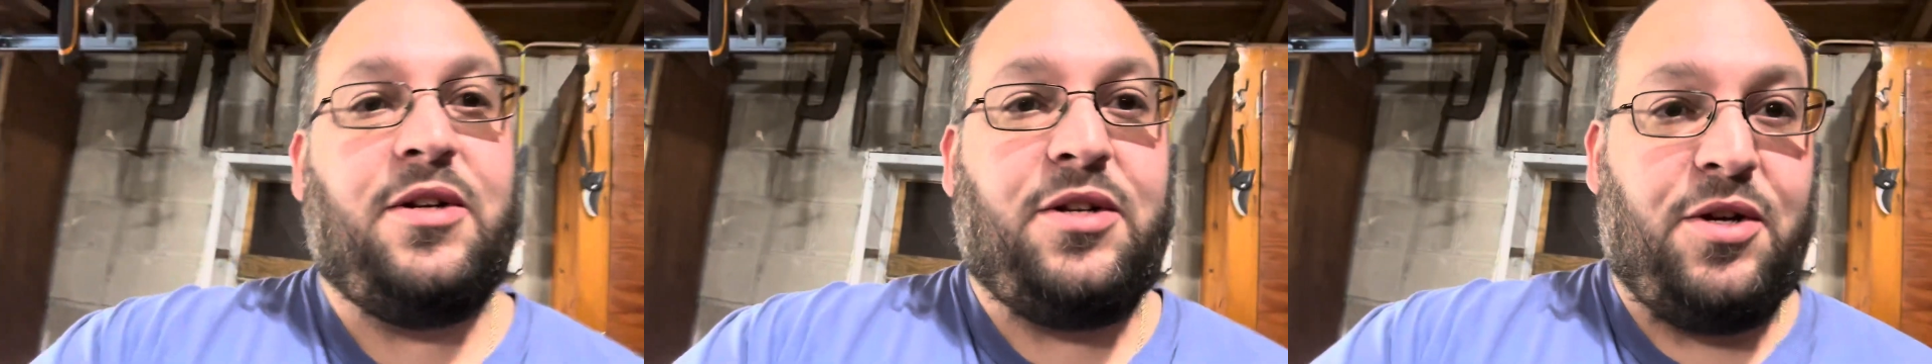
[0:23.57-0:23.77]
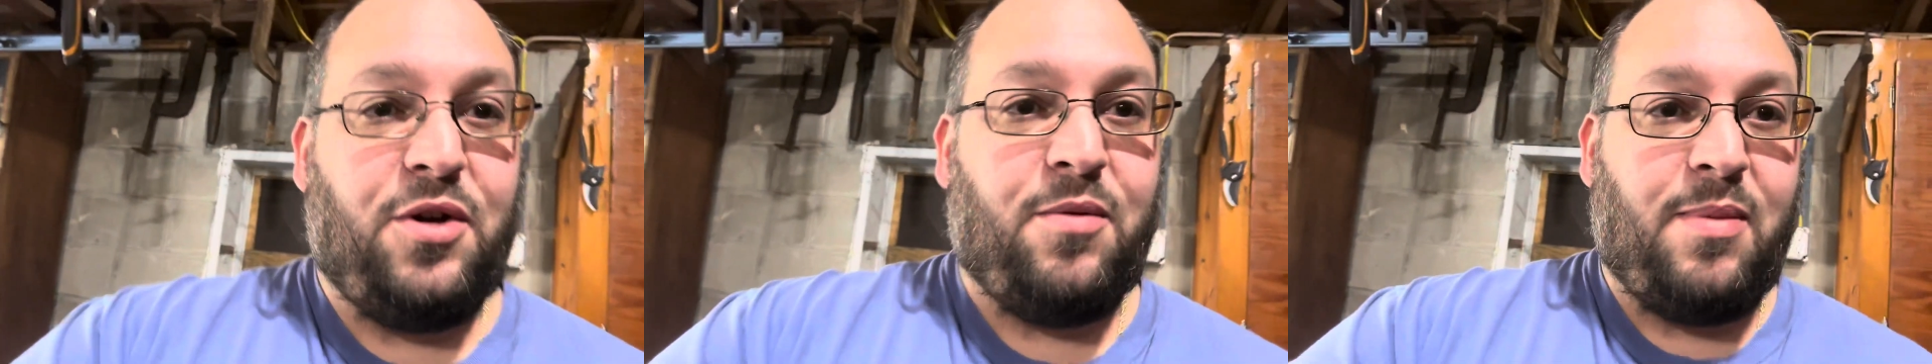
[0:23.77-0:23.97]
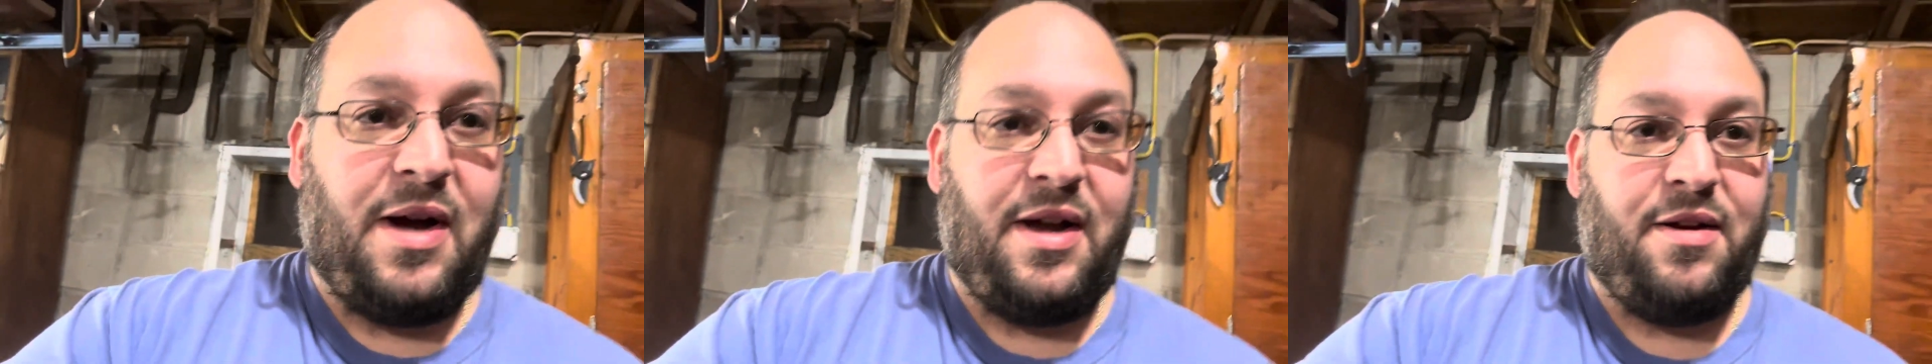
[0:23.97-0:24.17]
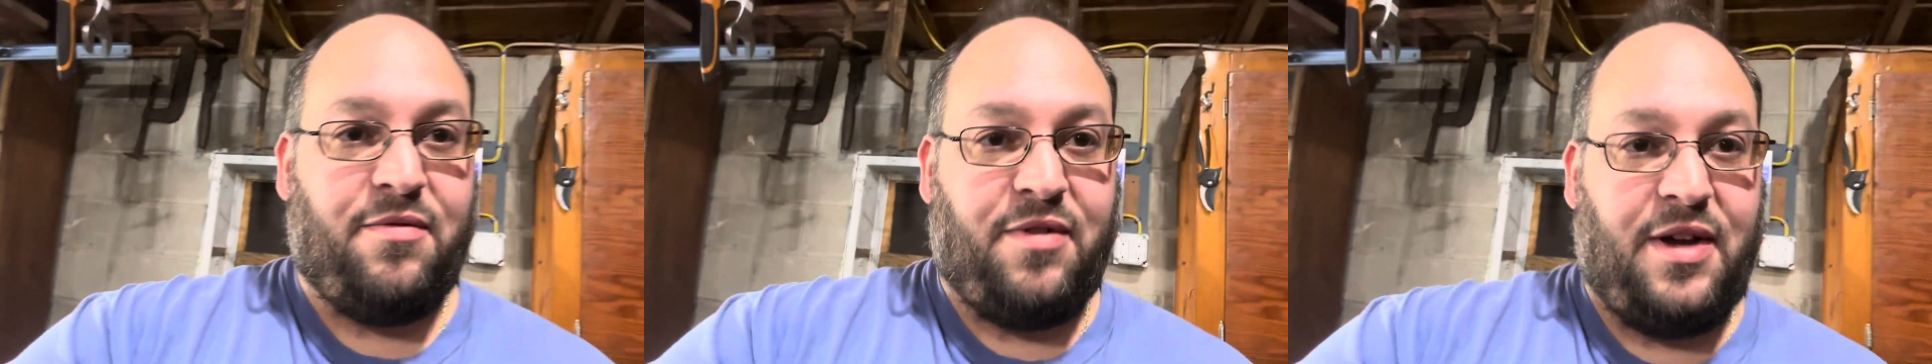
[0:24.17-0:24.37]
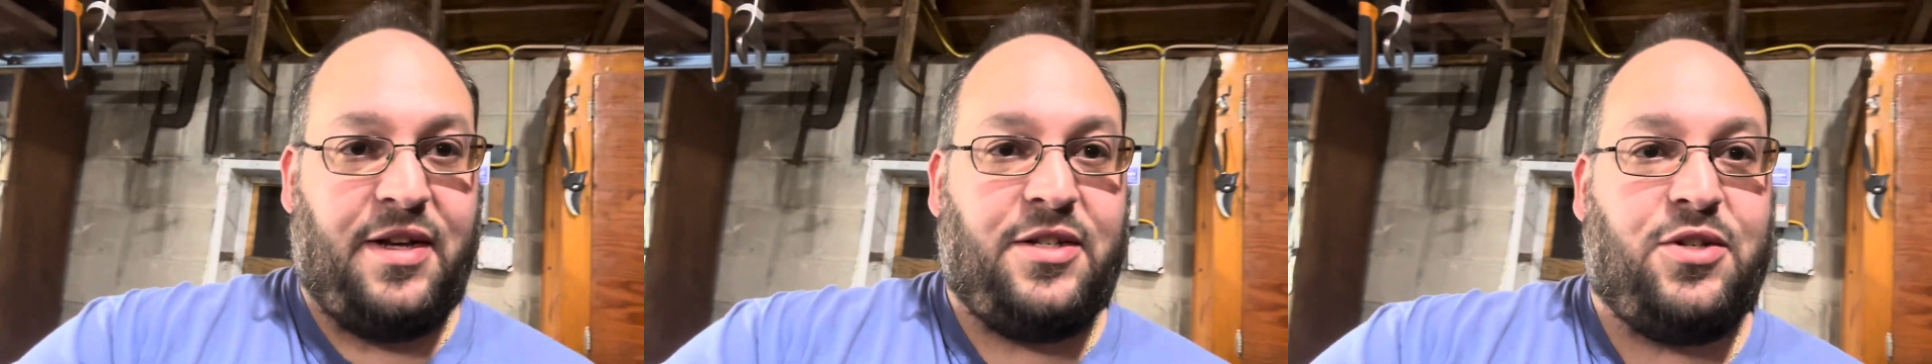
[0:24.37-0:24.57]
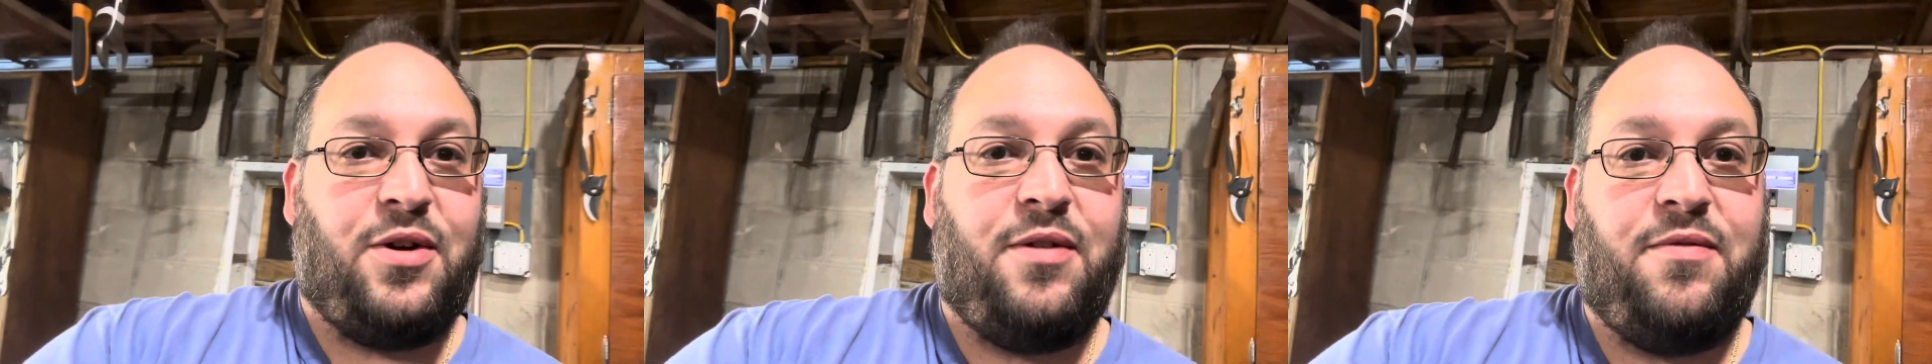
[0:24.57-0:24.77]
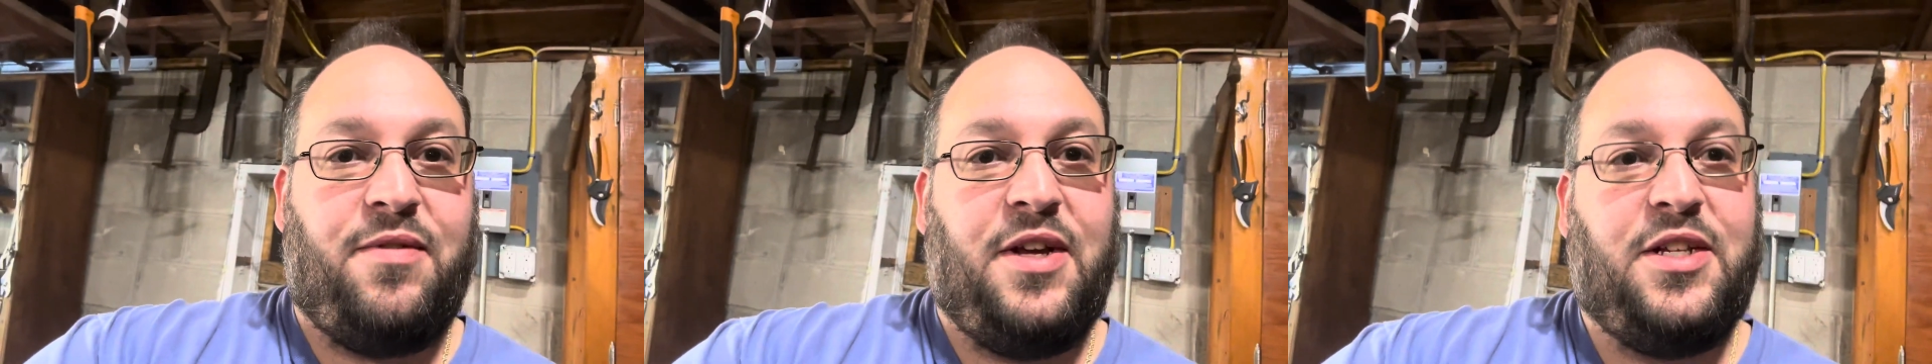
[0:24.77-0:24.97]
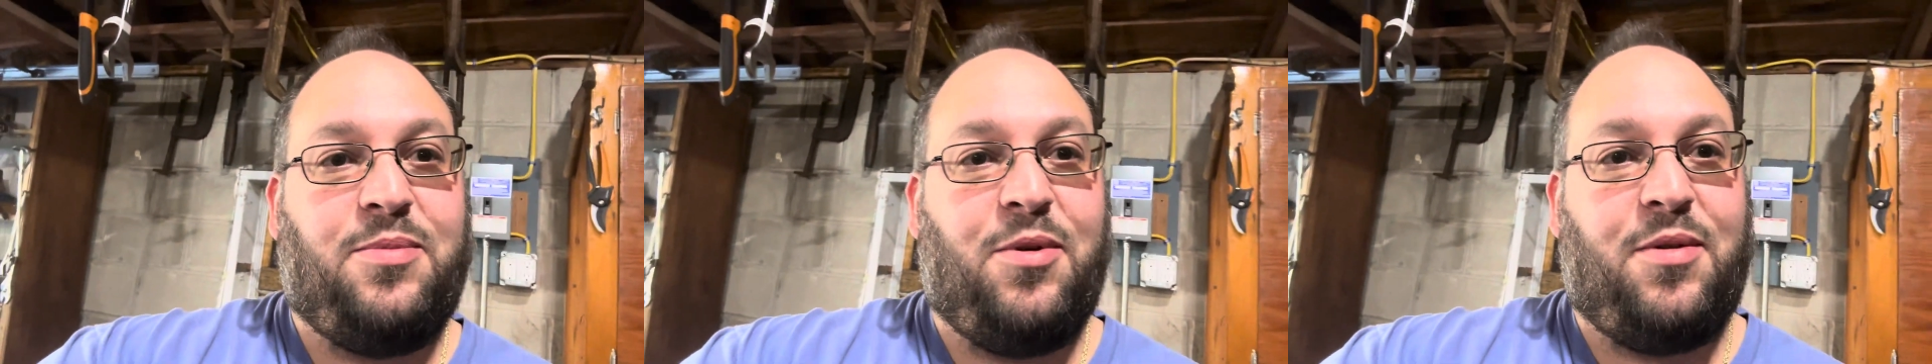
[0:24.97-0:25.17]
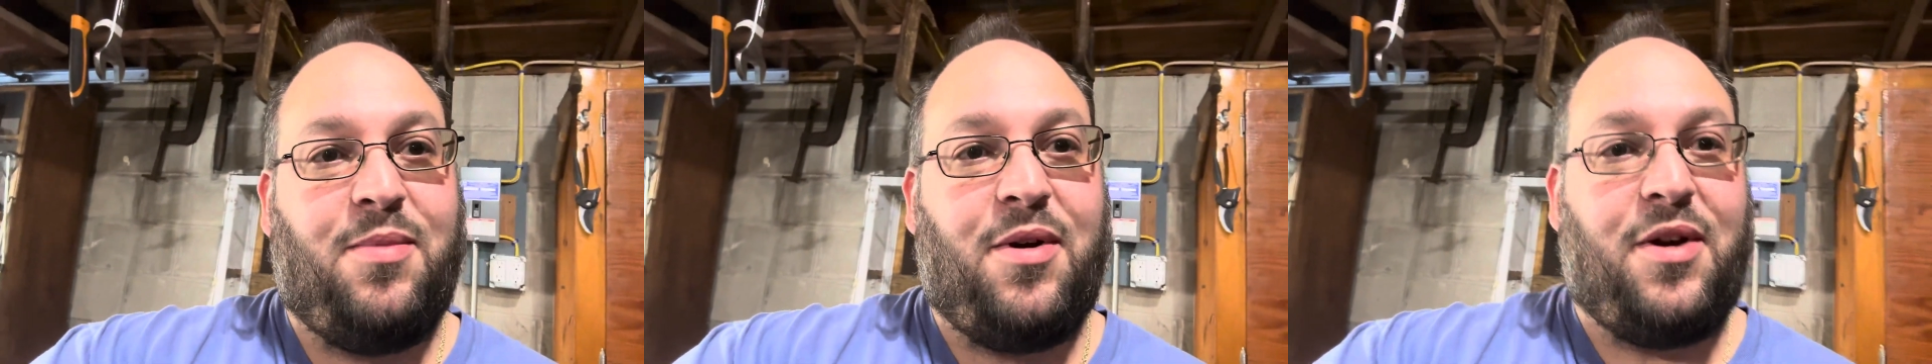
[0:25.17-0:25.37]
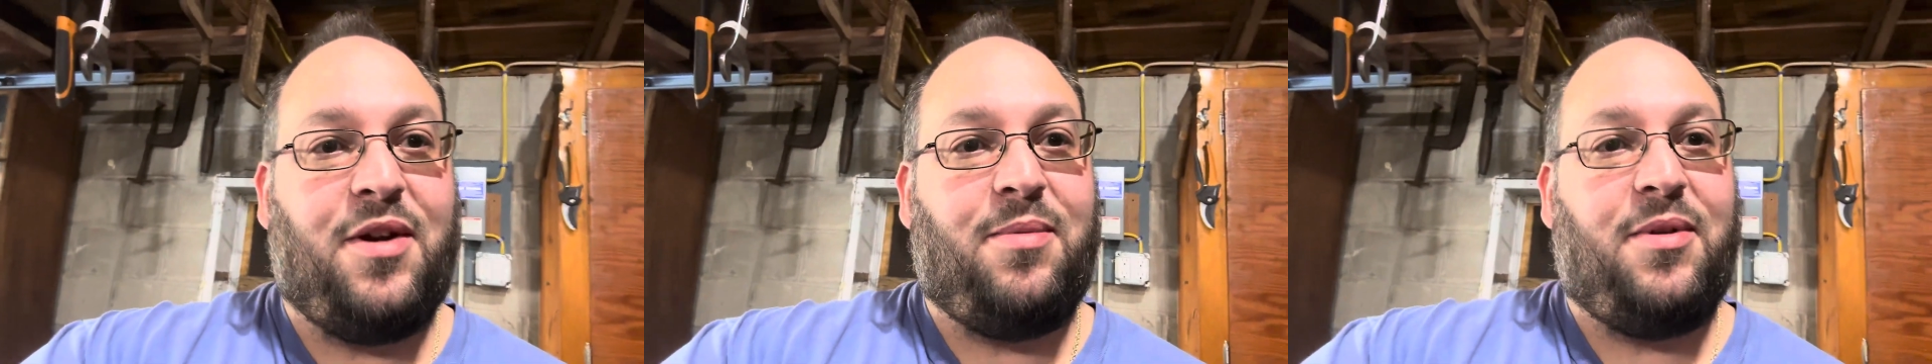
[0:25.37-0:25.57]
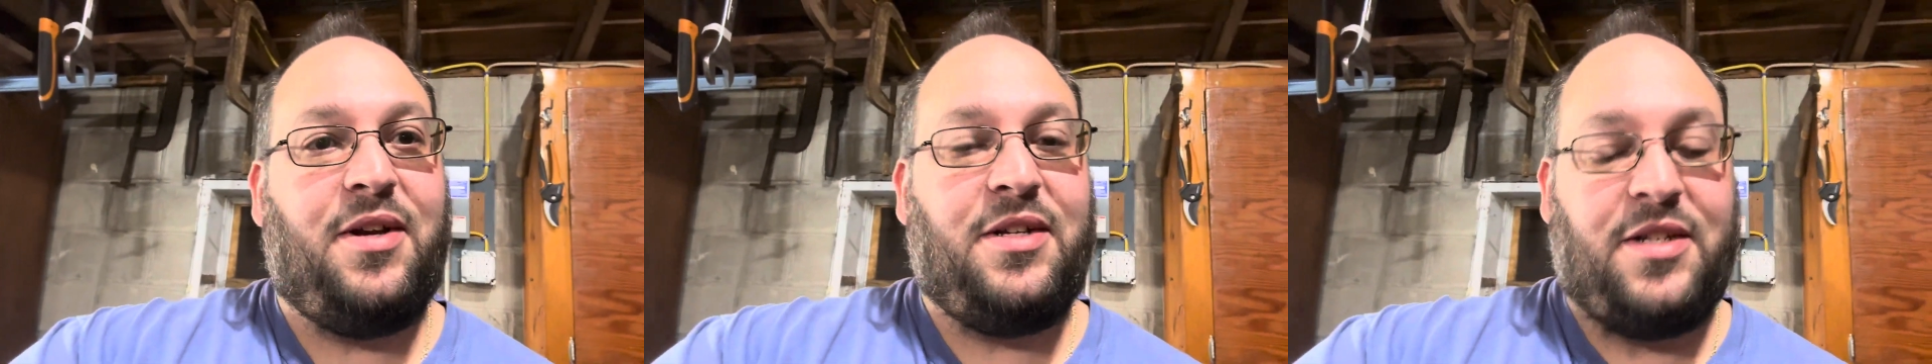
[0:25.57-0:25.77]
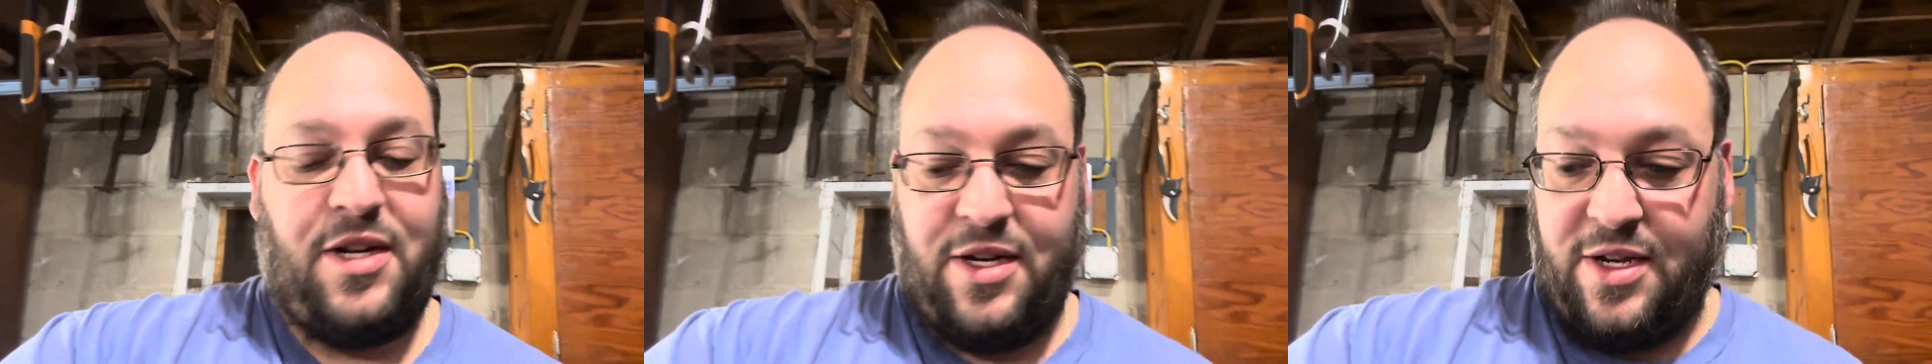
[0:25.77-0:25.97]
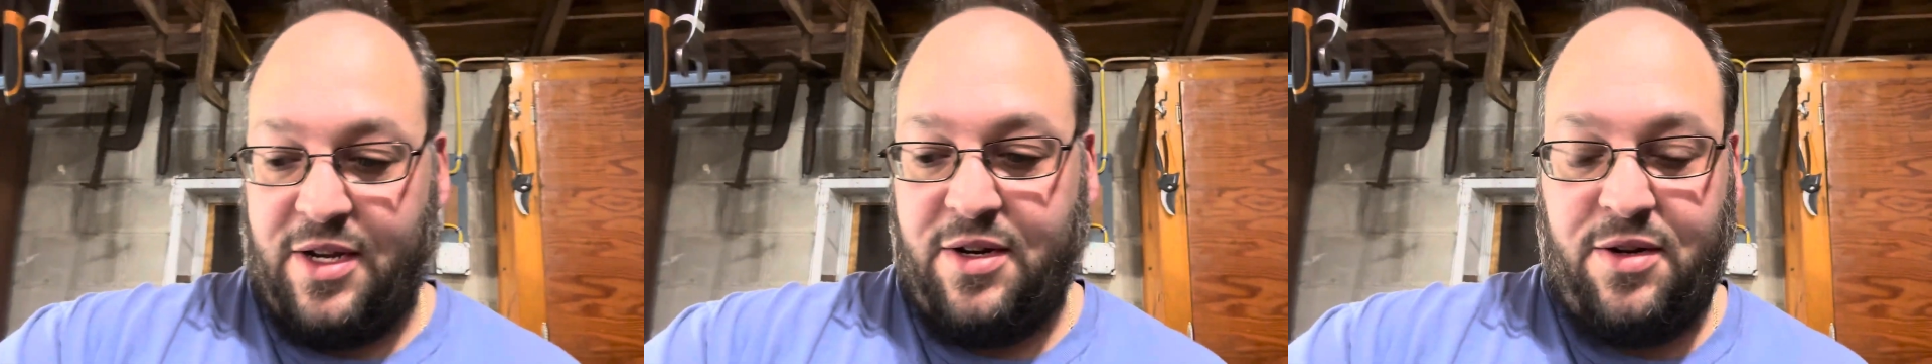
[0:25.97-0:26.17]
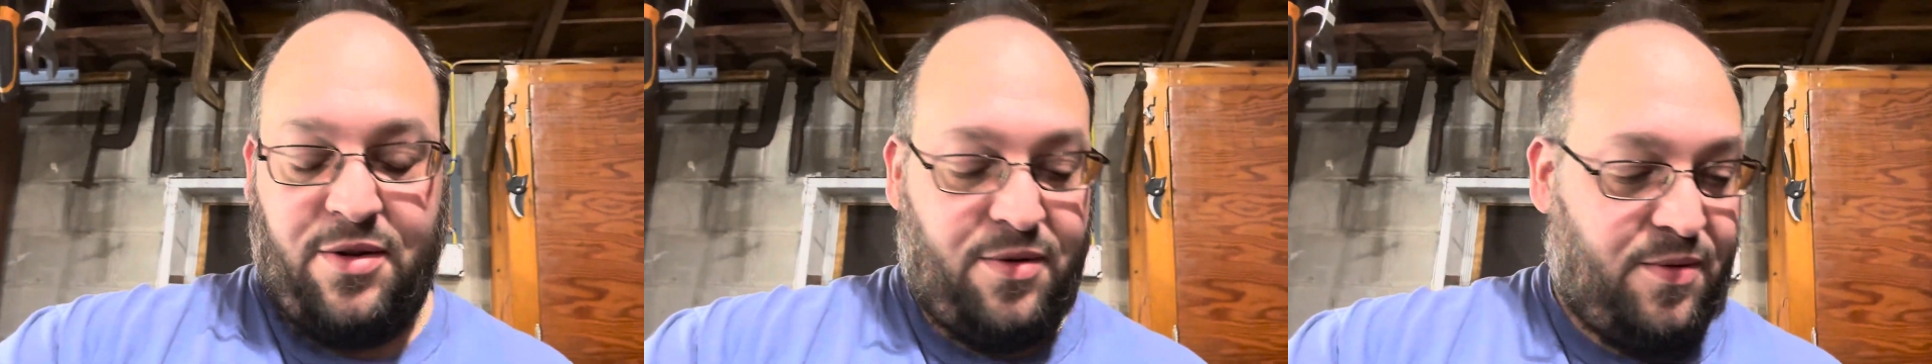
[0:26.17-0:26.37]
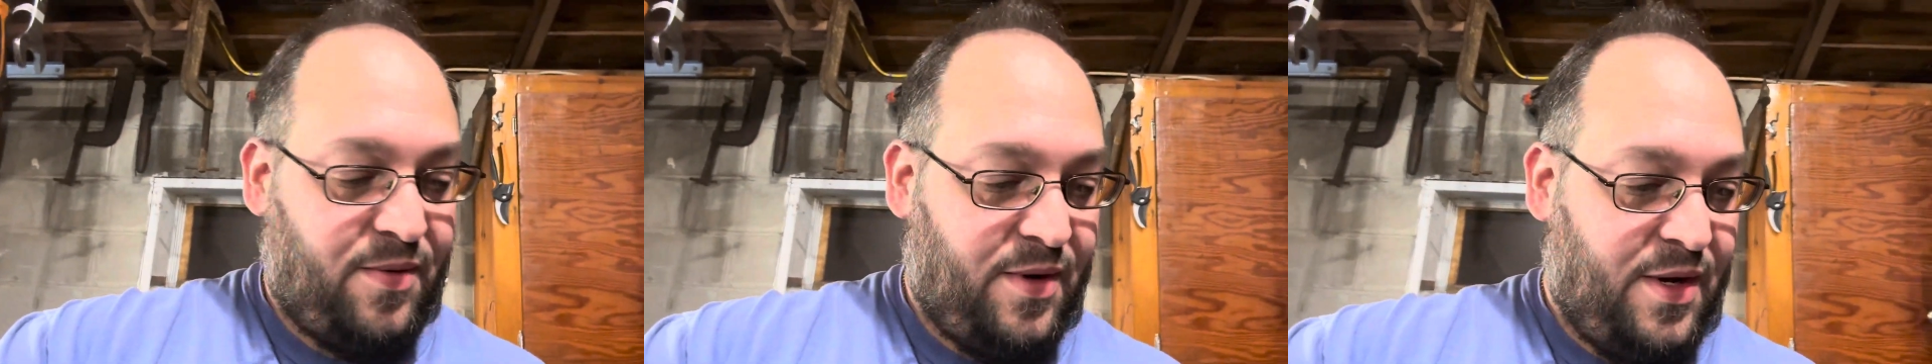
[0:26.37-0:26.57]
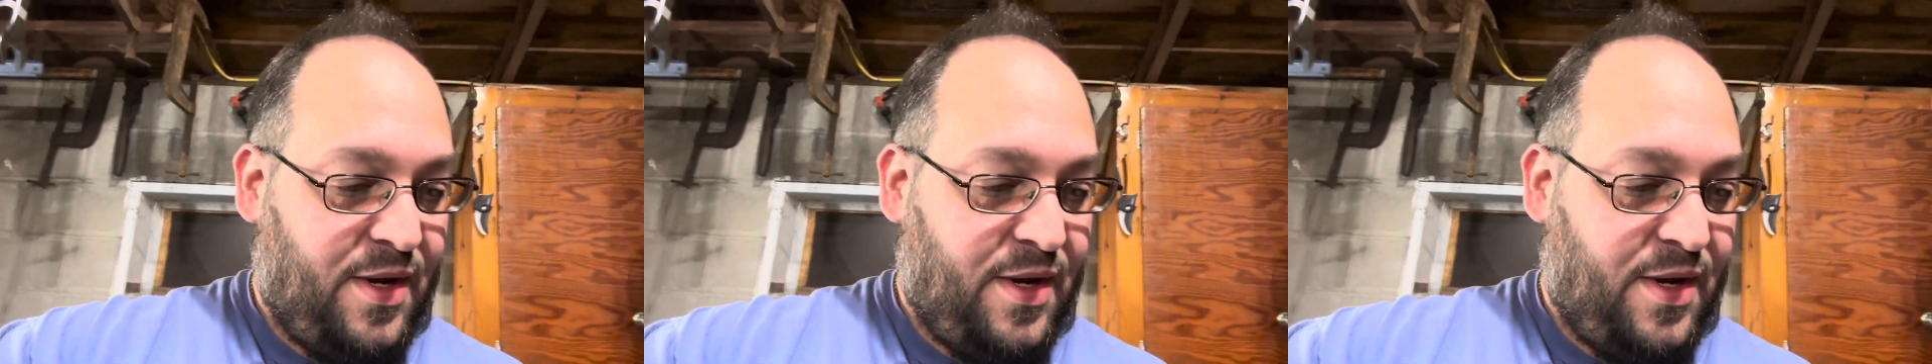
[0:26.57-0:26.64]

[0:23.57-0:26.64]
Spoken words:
to go buy a vise off Facebook Marketplace like I do.